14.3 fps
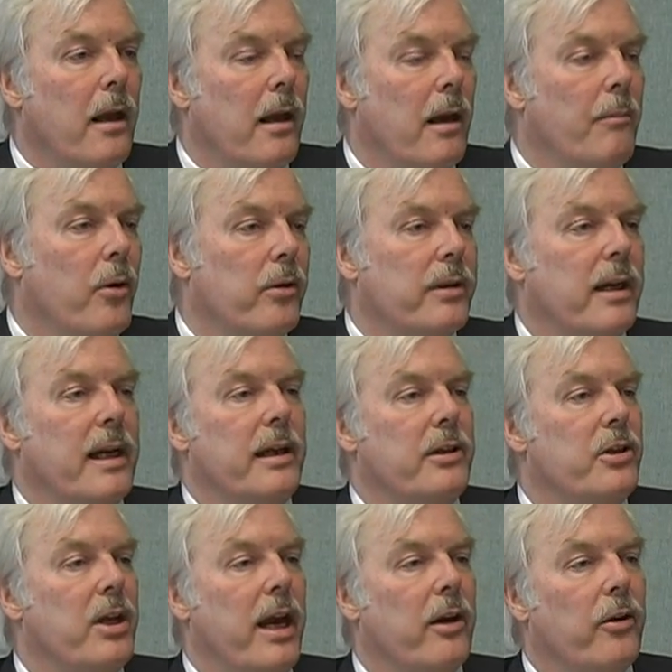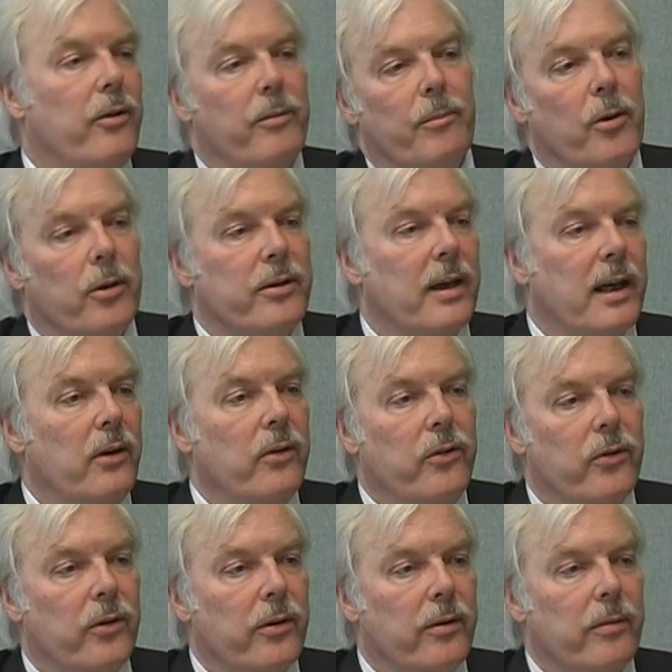multi-channel,
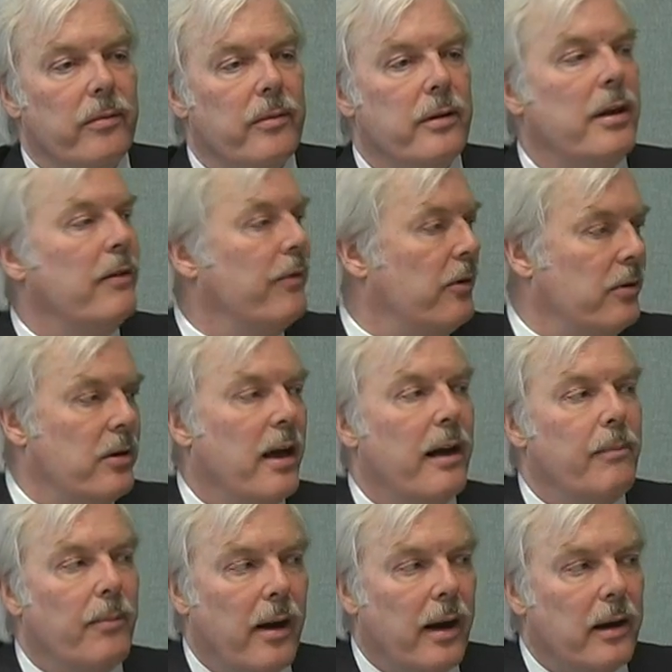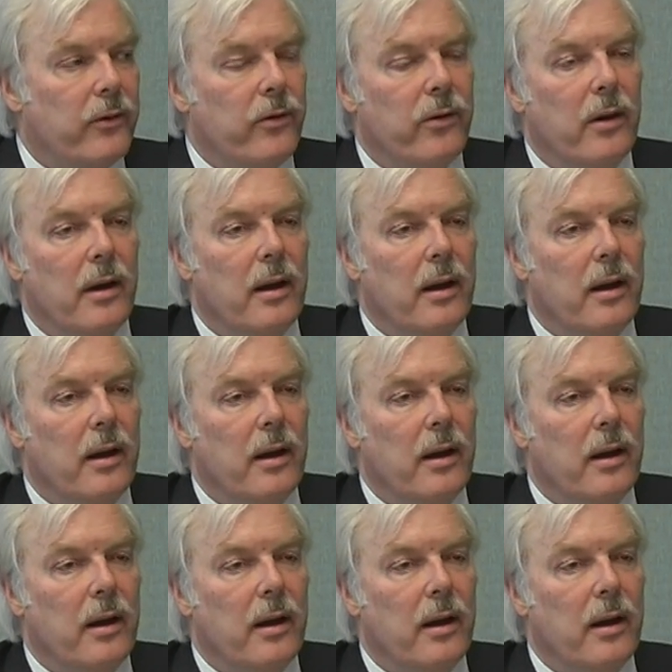multi-user TiVo type box